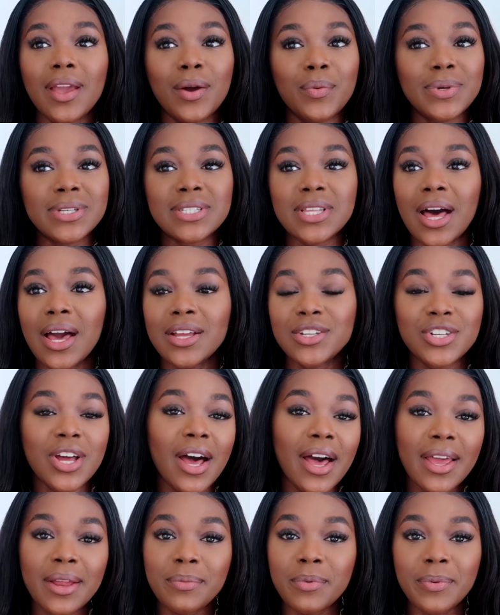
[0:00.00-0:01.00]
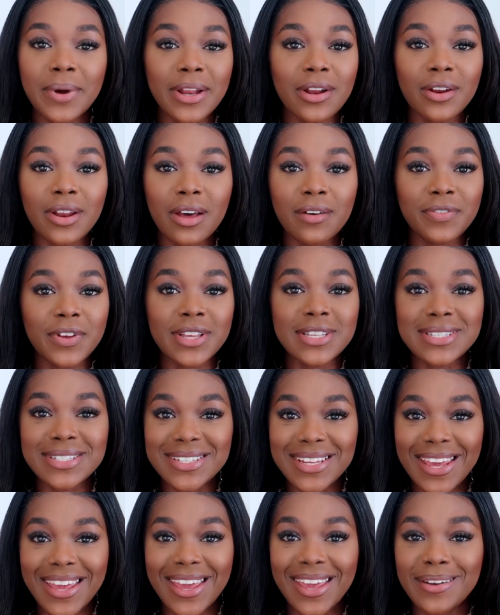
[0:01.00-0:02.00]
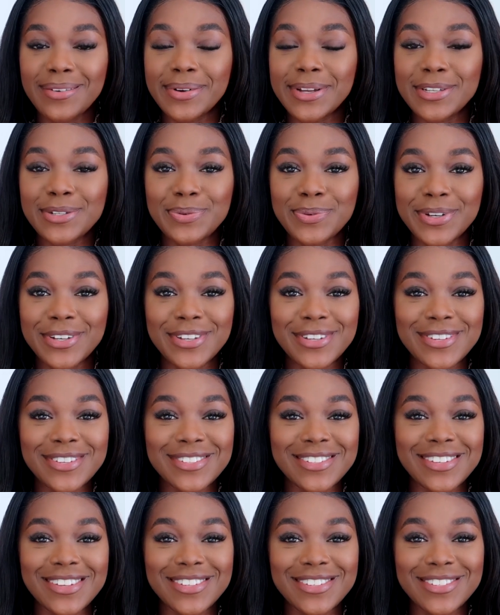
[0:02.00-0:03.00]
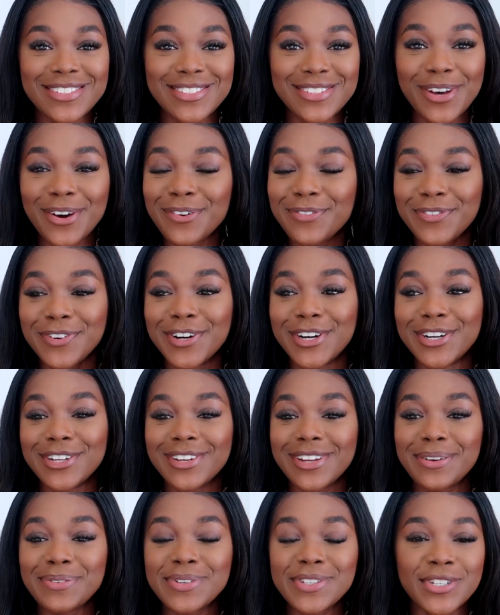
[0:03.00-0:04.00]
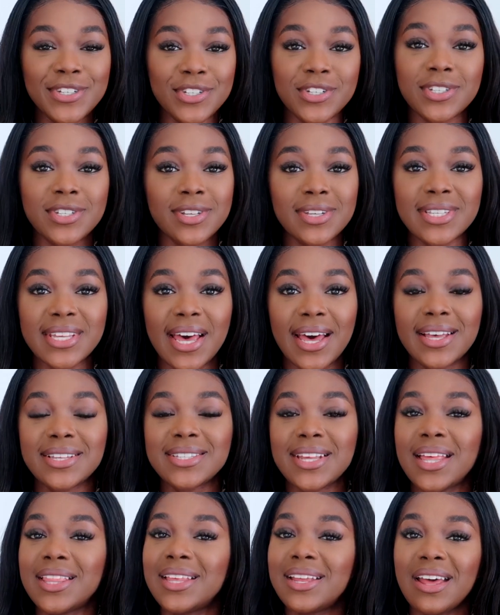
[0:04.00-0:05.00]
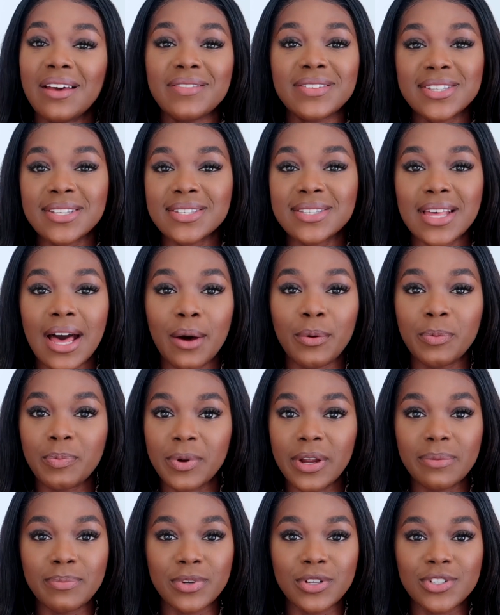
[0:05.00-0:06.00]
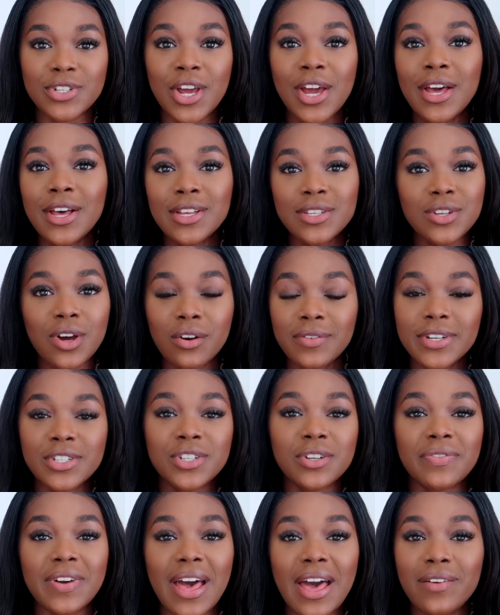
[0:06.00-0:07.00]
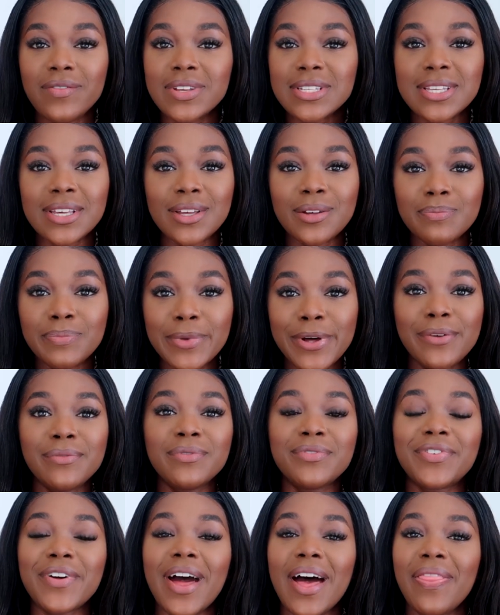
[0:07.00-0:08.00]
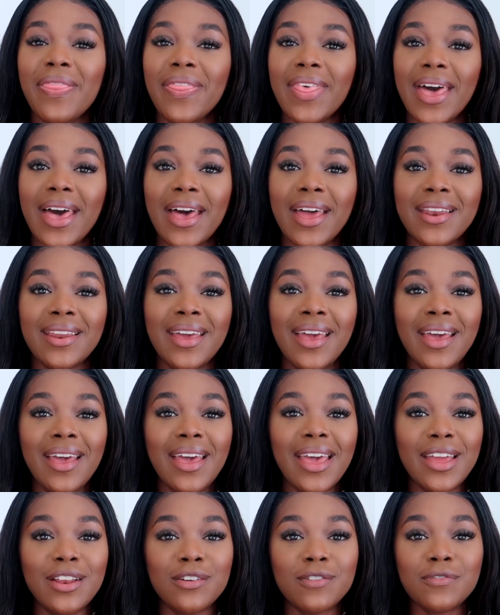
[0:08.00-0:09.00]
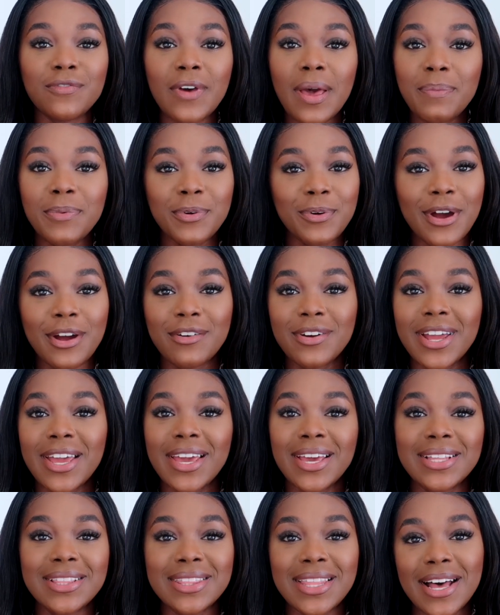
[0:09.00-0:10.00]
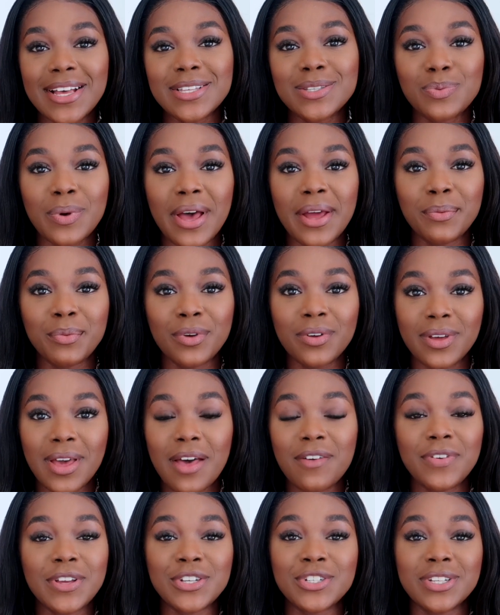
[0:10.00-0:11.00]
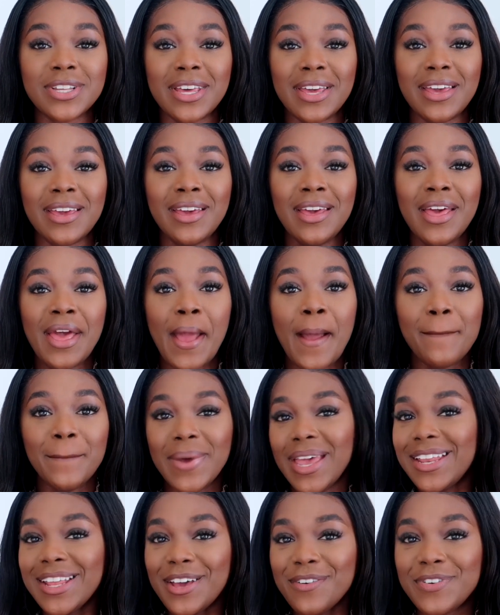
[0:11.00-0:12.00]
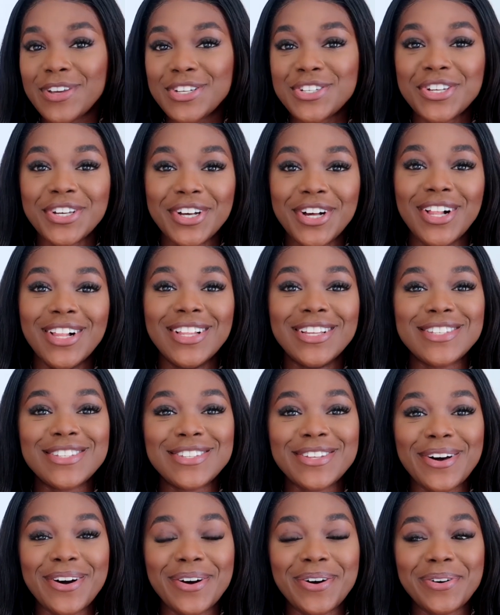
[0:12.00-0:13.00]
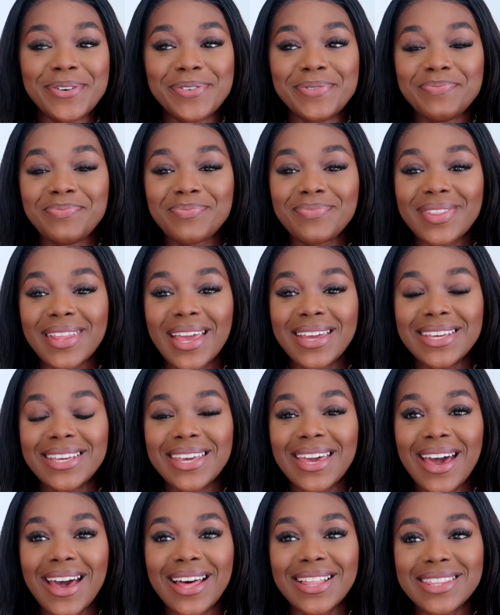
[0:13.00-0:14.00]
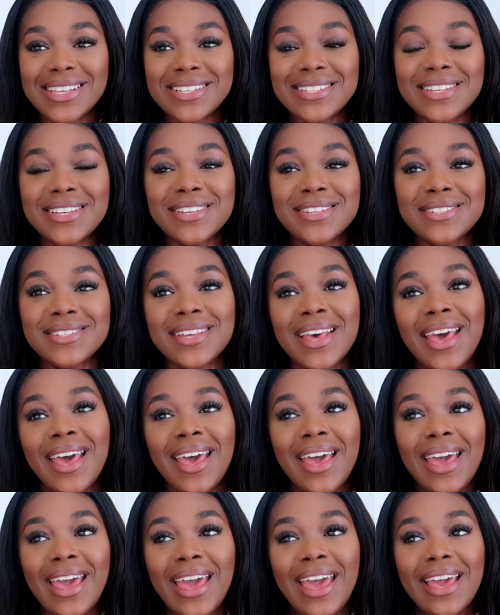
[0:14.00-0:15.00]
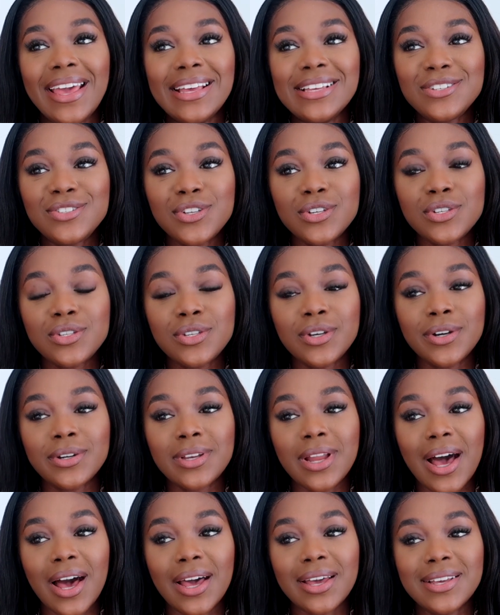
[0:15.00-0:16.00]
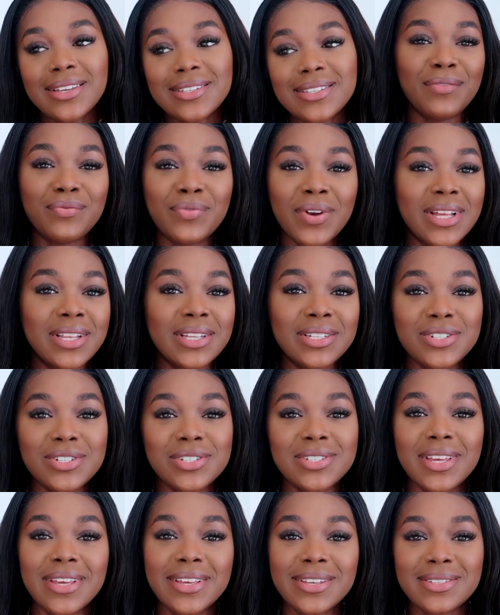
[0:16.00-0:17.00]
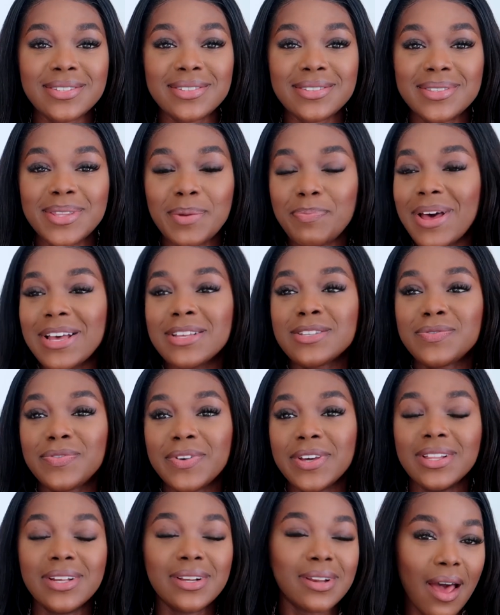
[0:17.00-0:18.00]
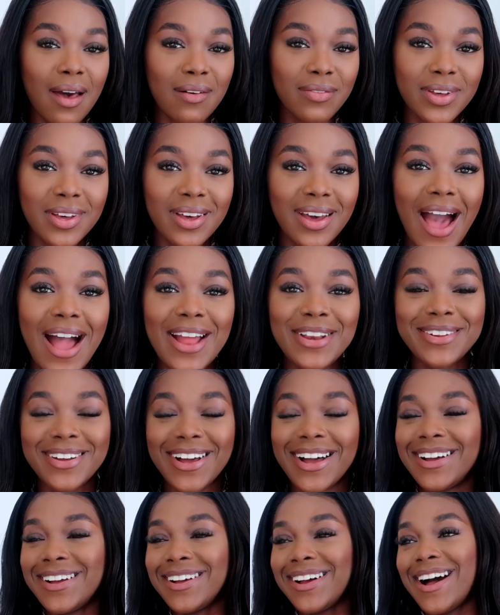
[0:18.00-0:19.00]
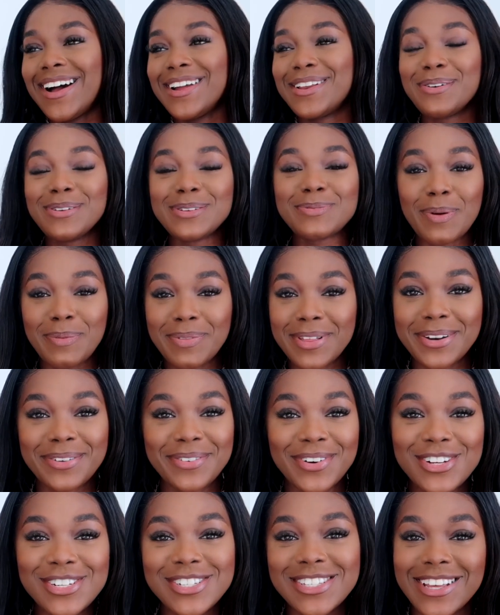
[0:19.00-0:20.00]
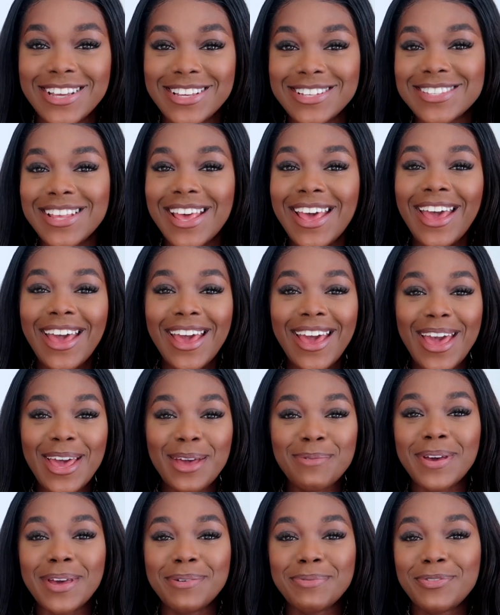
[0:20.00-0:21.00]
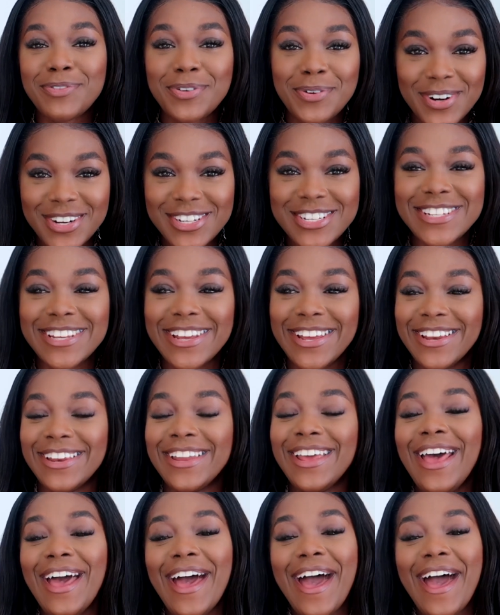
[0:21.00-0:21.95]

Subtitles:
We started chatting. We went on our first date, which was so fun. It was such a success. And then ever since that, we pretty much saw each other every single month. And then in February, that's when we officially made it official. So yeah, it's just so nice. It really just is the best feeling ever. And I know he's probably gonna watch this. Hey, babe, if you're watching.